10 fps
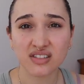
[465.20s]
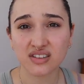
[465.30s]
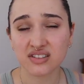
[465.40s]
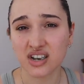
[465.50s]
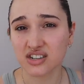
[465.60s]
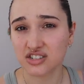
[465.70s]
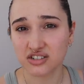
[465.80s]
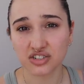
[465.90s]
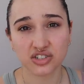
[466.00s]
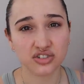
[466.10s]
The
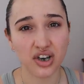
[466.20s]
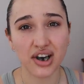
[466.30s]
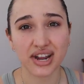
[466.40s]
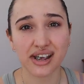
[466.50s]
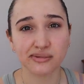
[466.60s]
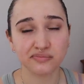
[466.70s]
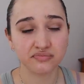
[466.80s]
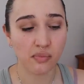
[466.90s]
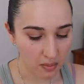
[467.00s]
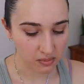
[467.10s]
texture is not it.
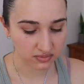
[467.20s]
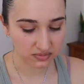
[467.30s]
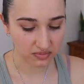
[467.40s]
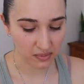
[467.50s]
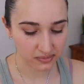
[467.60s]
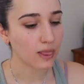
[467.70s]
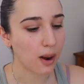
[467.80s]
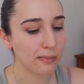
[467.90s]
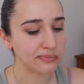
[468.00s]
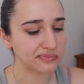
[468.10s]

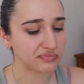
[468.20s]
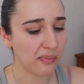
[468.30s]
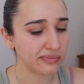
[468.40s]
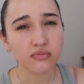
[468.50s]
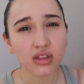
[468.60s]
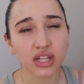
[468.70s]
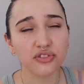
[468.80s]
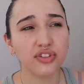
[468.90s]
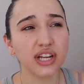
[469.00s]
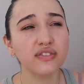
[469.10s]

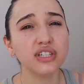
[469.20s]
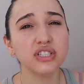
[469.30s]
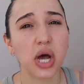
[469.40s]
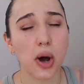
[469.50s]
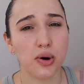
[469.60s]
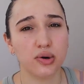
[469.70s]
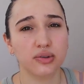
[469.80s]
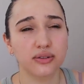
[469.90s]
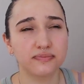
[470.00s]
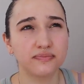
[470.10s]
The flavor is
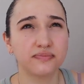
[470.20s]
oak.